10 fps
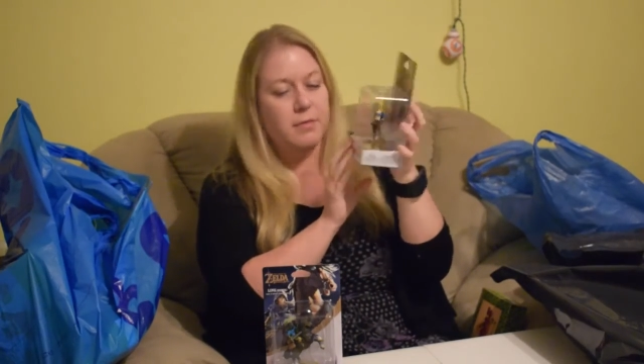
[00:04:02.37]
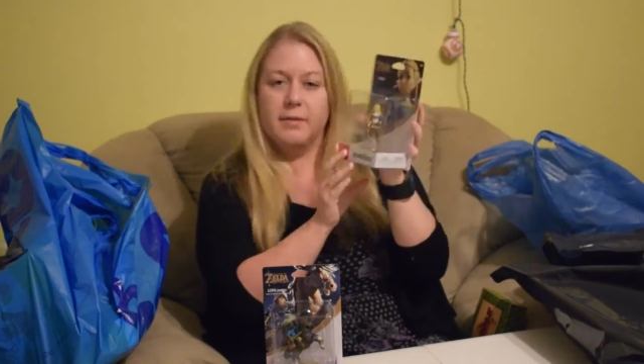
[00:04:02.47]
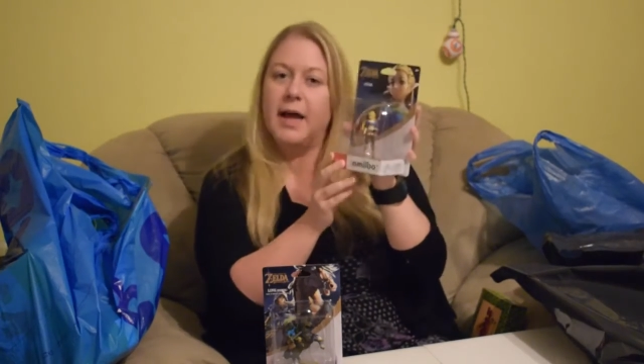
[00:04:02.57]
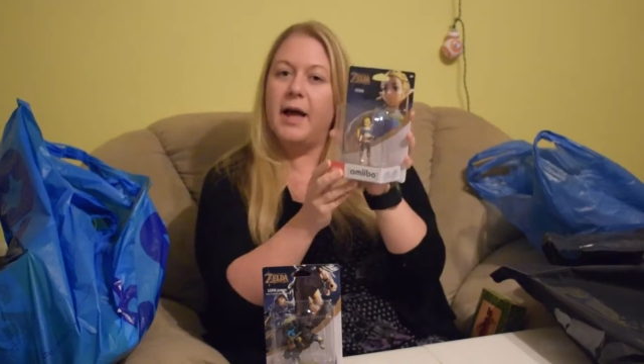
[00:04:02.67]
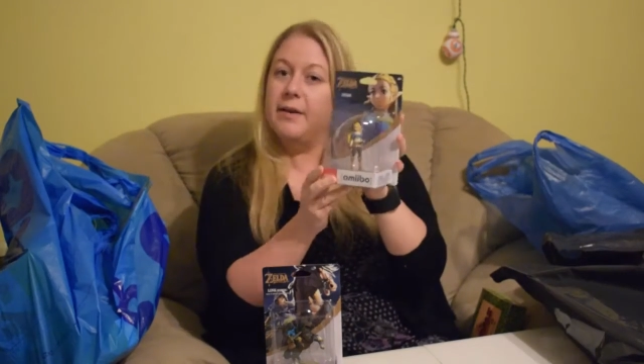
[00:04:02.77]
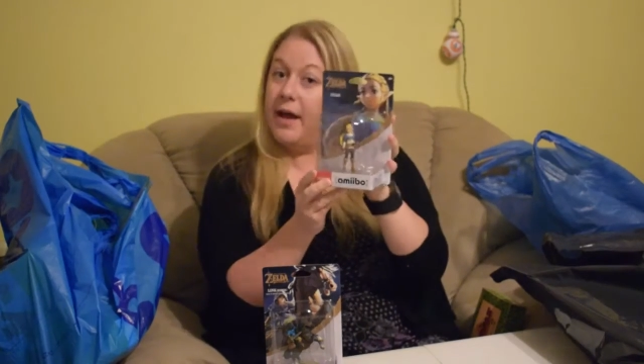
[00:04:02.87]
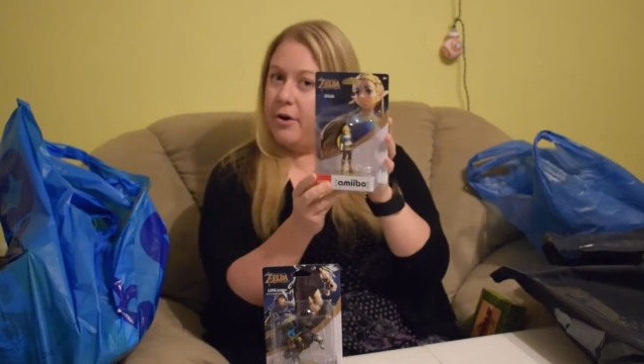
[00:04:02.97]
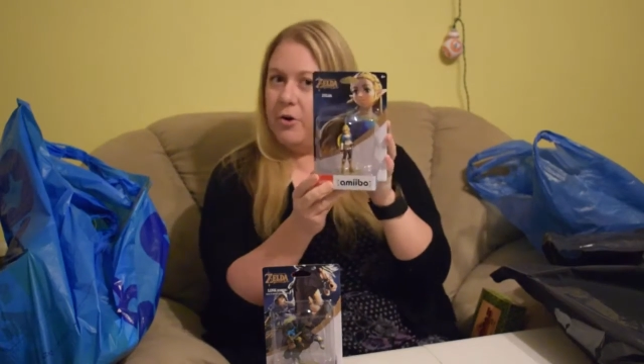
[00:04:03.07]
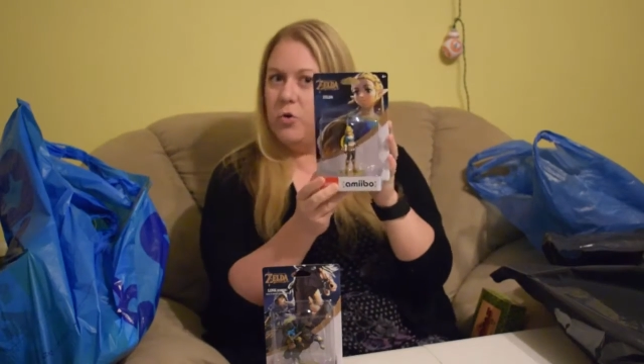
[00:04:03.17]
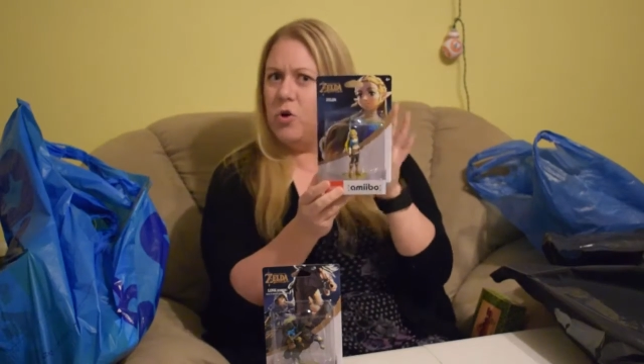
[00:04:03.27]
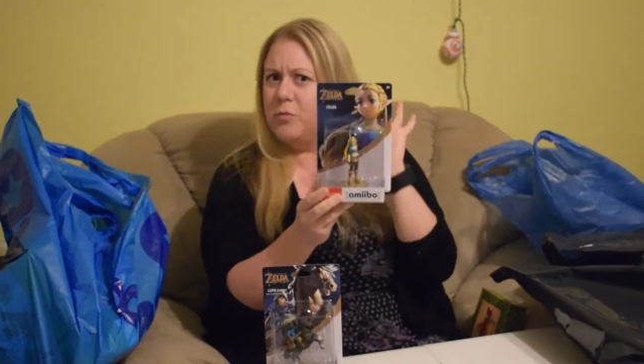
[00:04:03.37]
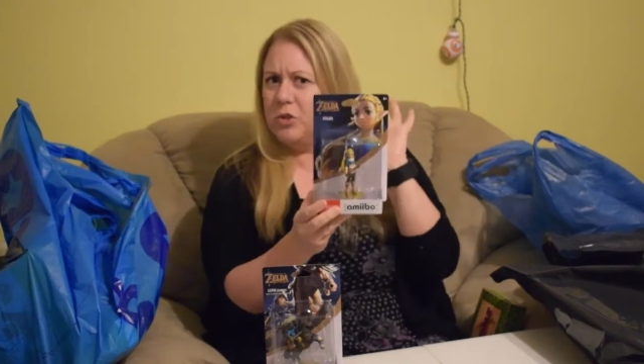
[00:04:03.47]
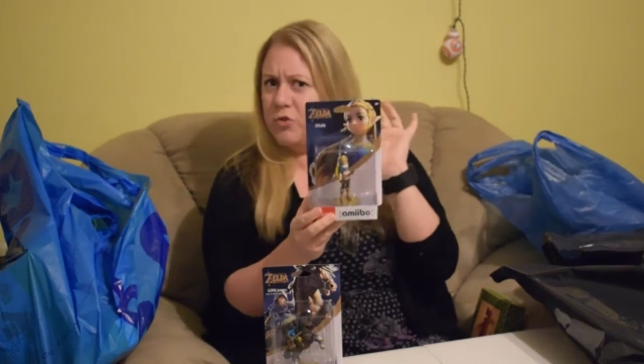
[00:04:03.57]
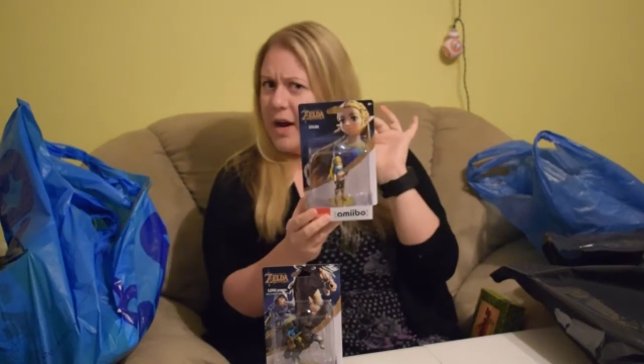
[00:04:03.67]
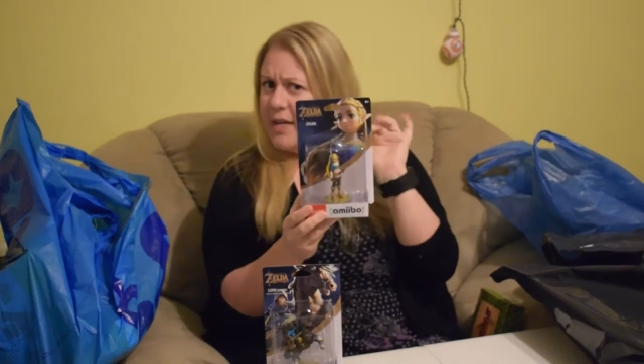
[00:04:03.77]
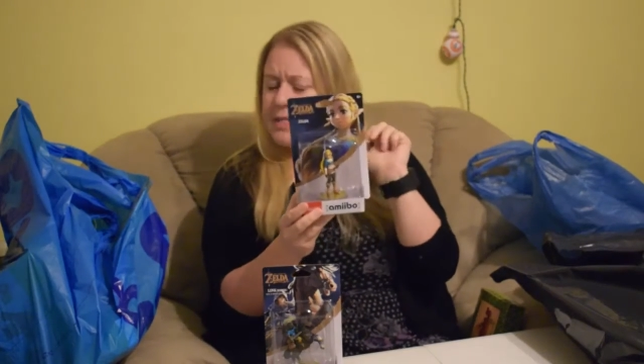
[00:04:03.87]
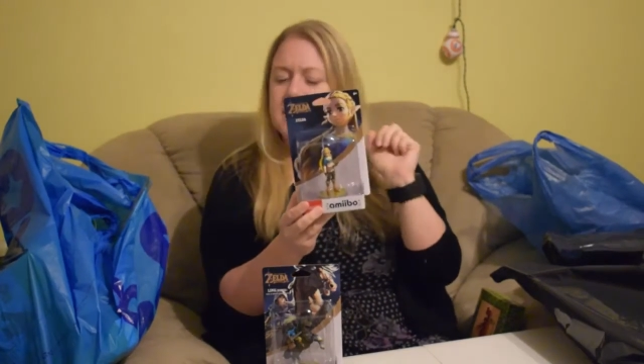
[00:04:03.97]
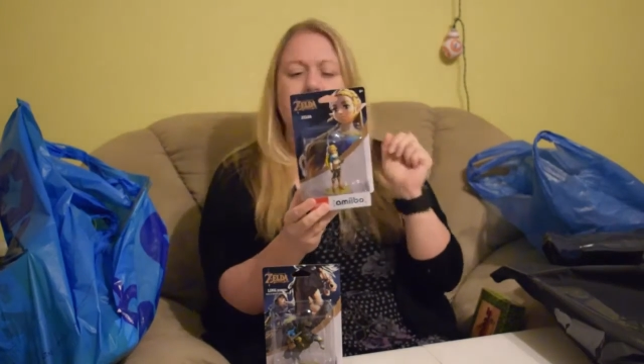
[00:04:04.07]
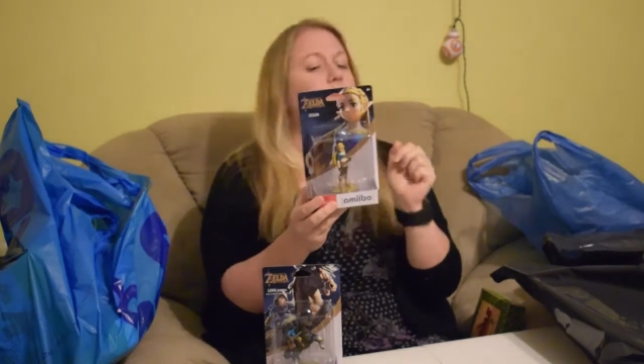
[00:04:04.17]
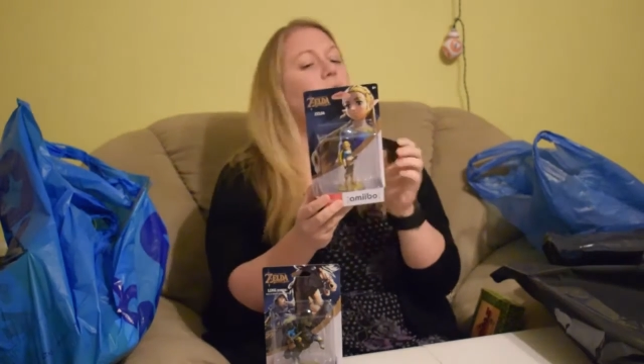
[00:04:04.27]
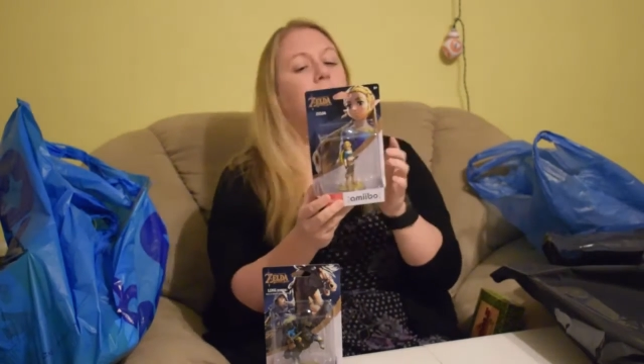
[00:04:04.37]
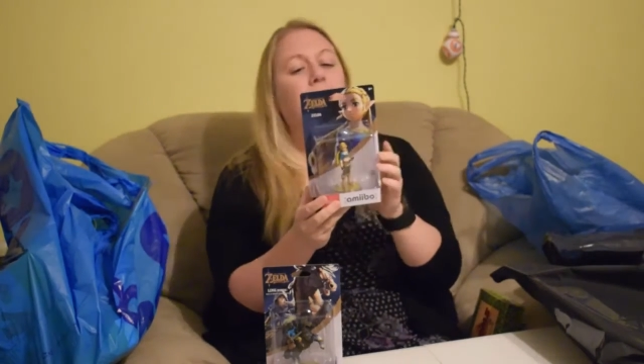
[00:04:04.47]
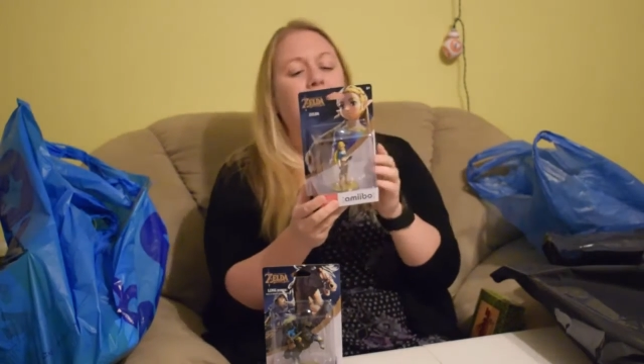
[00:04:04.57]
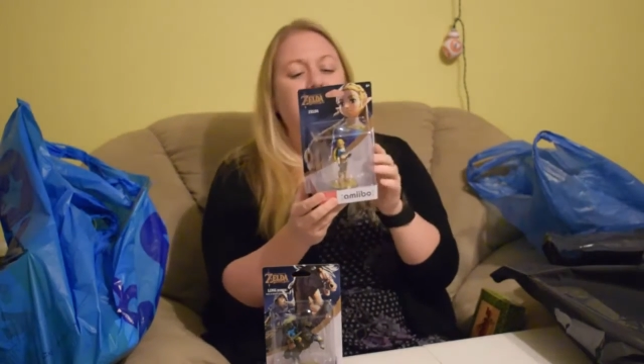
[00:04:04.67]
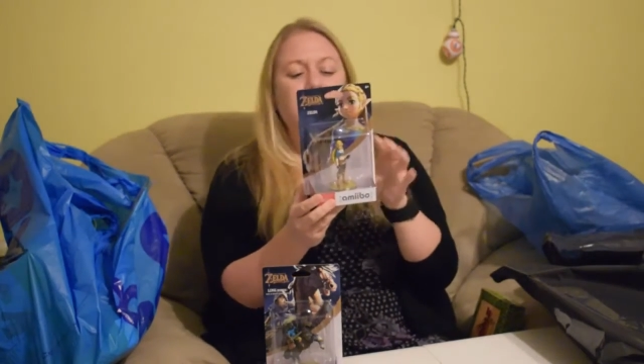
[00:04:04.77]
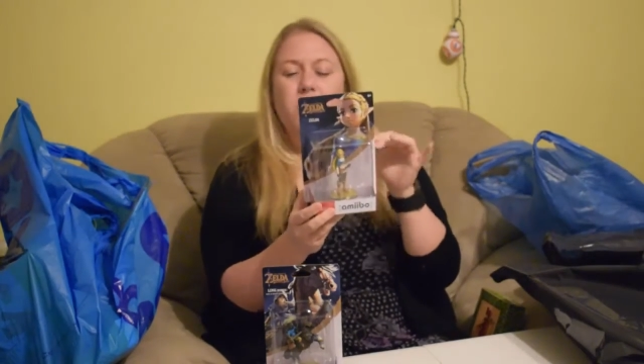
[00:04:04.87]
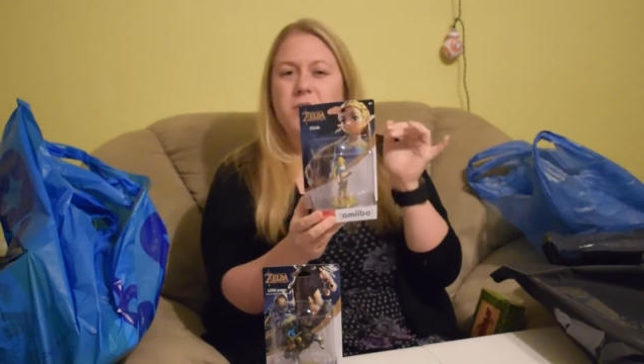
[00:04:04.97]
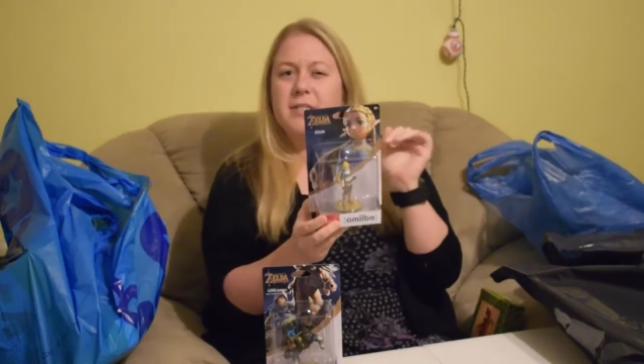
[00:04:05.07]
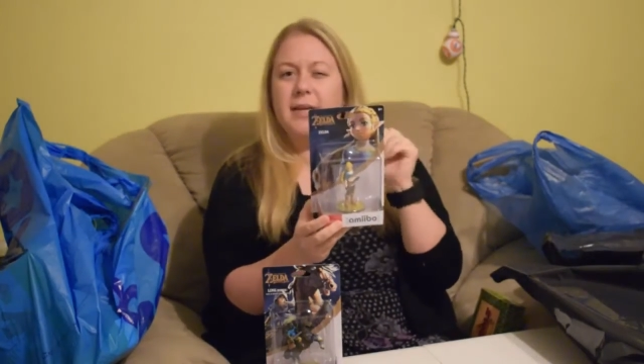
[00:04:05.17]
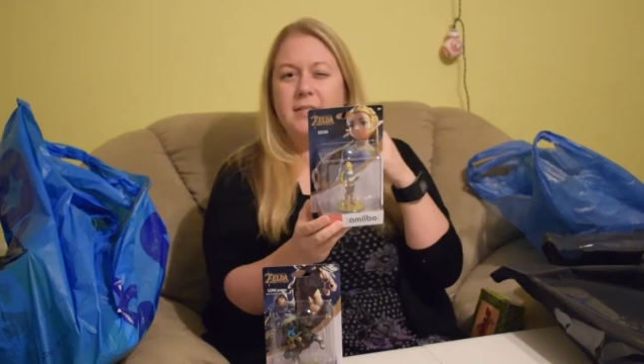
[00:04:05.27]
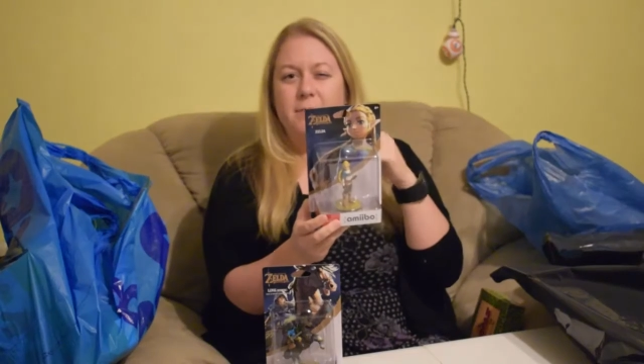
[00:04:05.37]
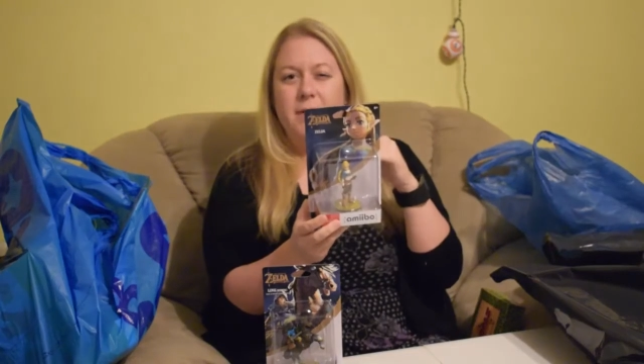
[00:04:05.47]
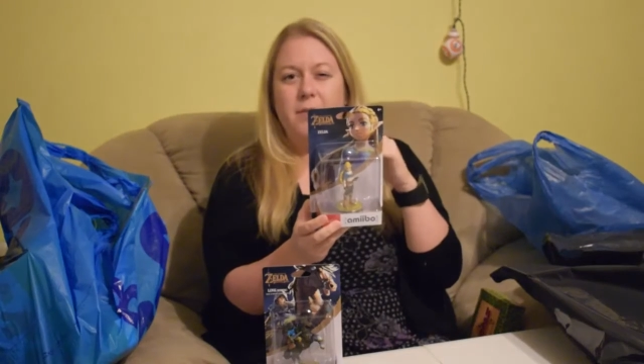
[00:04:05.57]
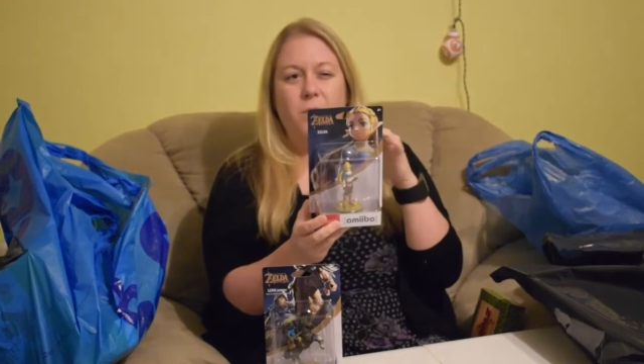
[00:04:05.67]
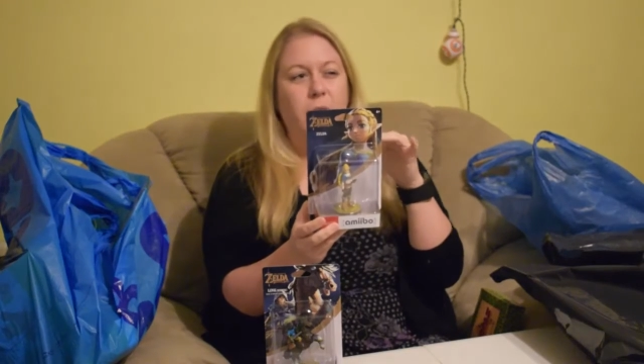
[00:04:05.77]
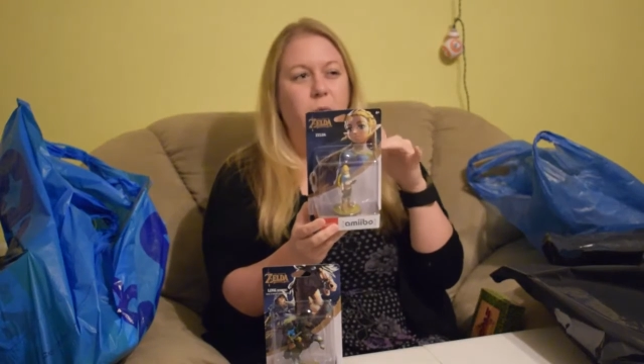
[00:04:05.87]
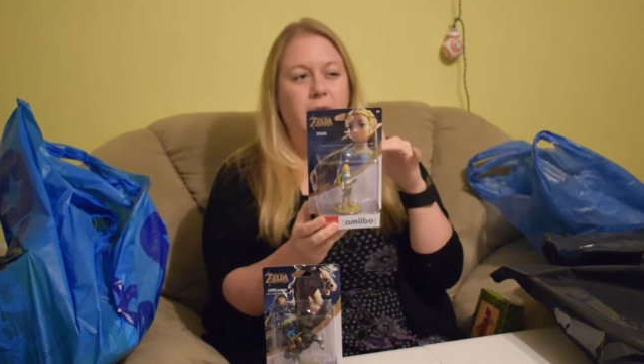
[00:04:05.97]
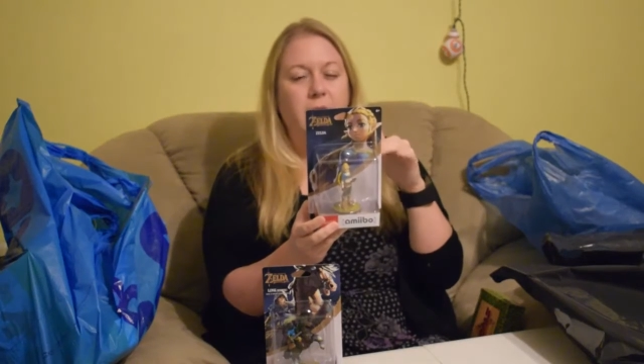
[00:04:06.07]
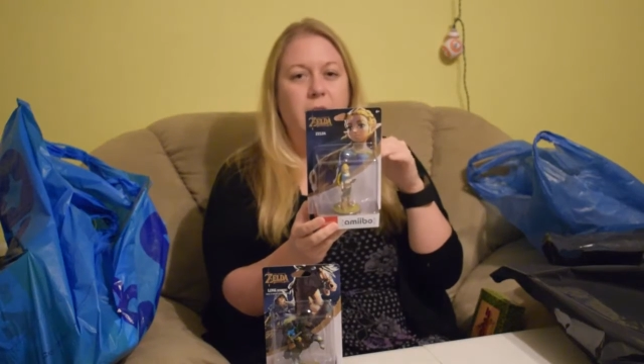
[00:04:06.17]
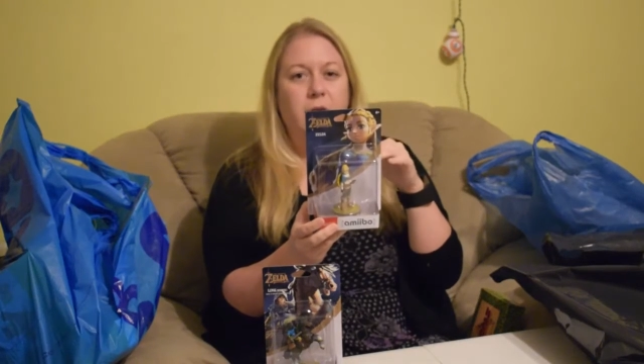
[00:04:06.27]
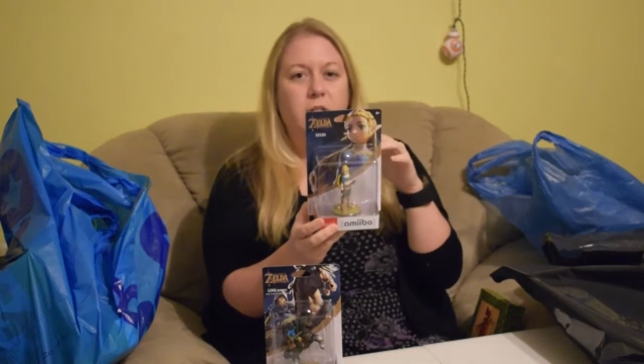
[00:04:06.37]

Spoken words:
Not her normal dress. This more looks like to me the Wind Waker,